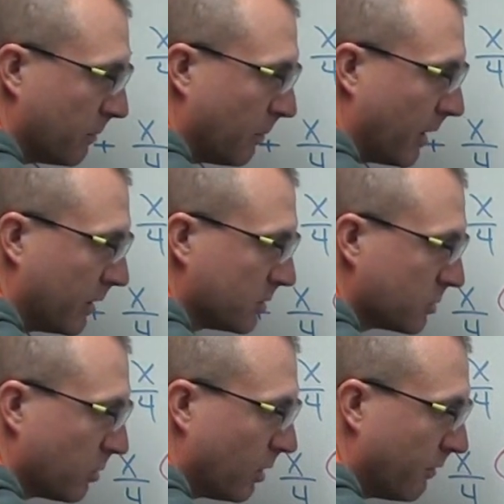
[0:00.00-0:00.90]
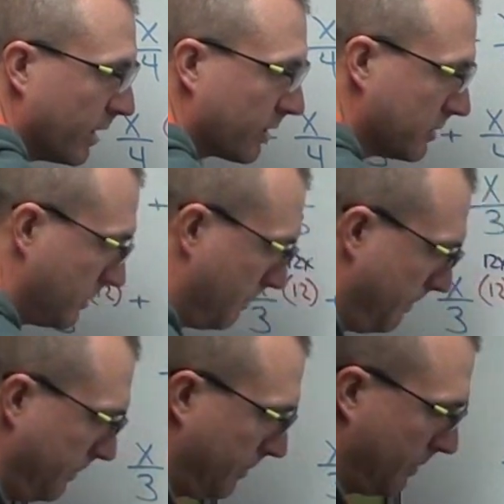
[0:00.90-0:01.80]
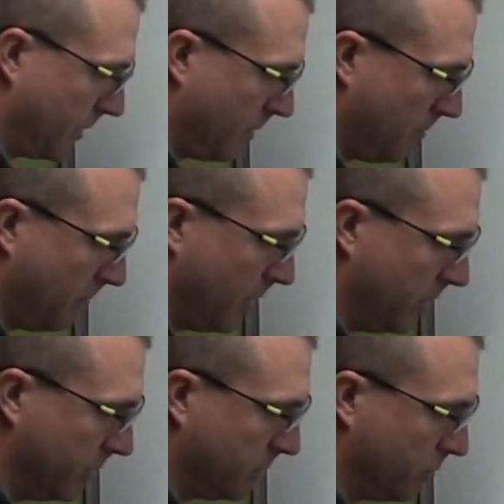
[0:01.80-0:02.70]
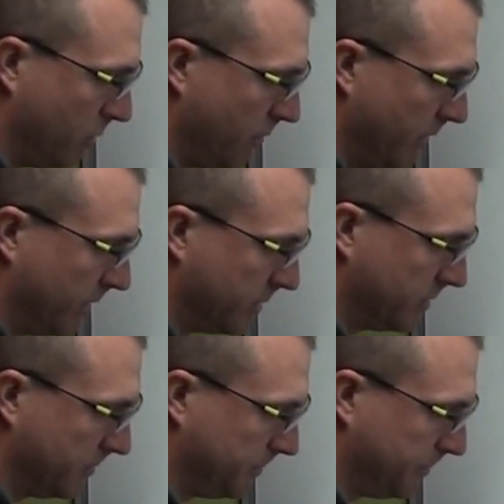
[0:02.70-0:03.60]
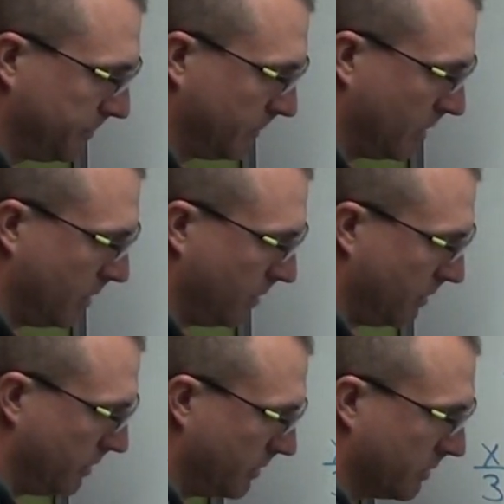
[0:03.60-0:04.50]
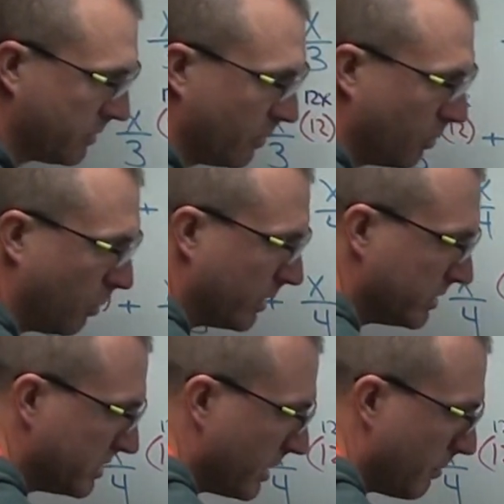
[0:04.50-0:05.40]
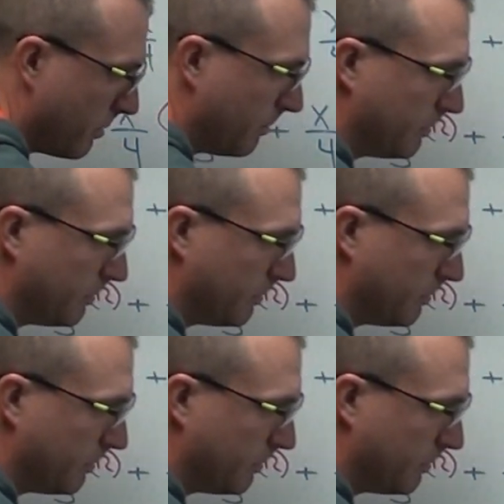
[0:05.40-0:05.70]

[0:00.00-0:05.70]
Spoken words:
Minus 12x, minus 12x. This is so one step.